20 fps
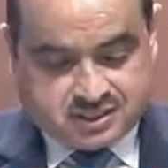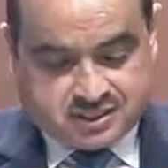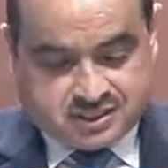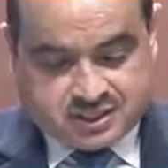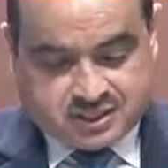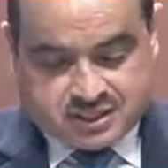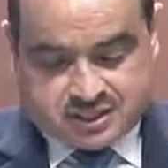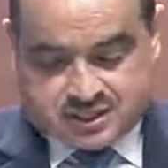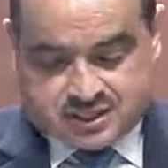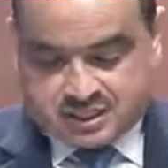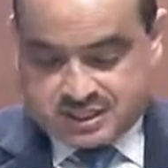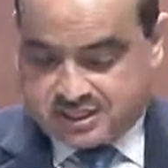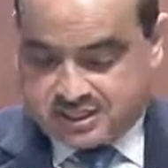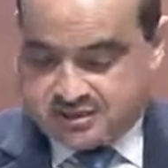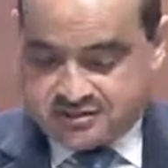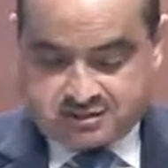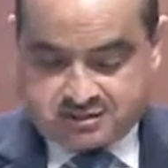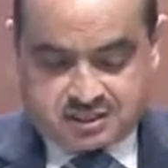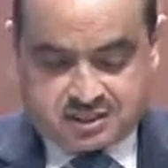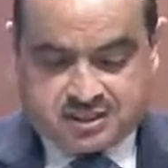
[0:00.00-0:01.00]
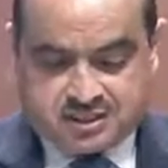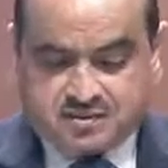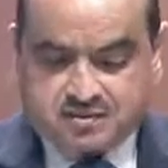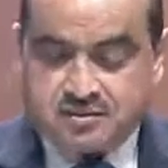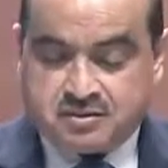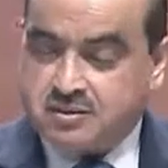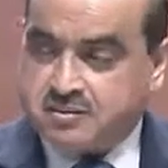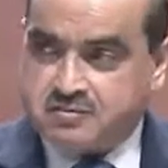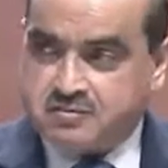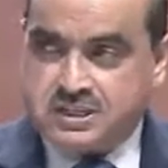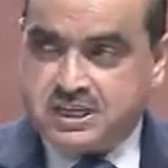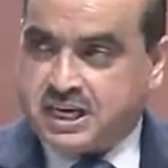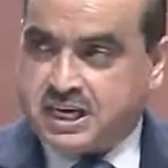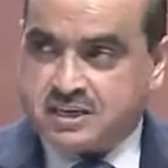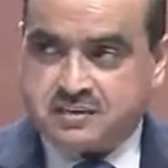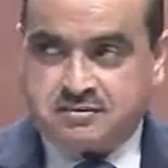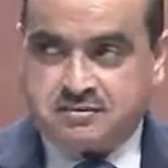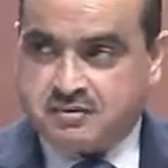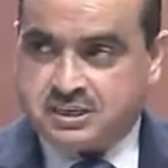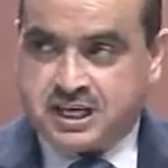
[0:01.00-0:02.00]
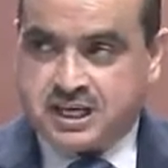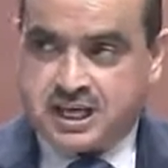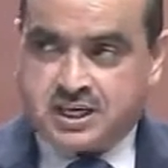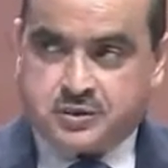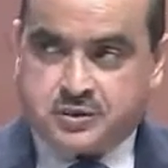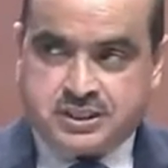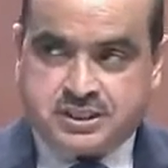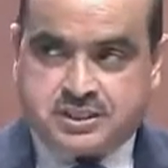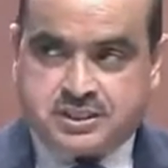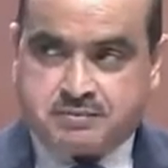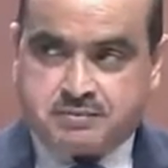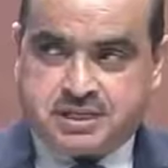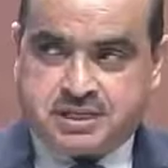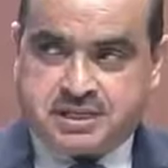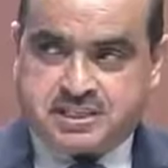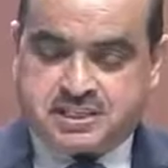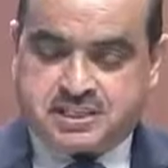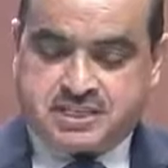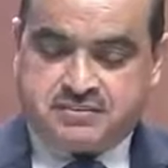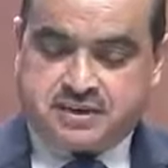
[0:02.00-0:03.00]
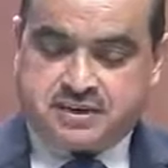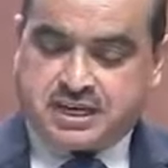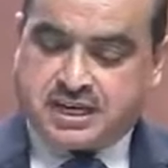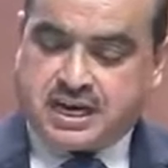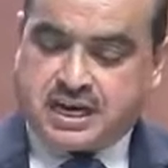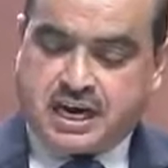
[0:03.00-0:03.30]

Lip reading: And we are doing tremendously well,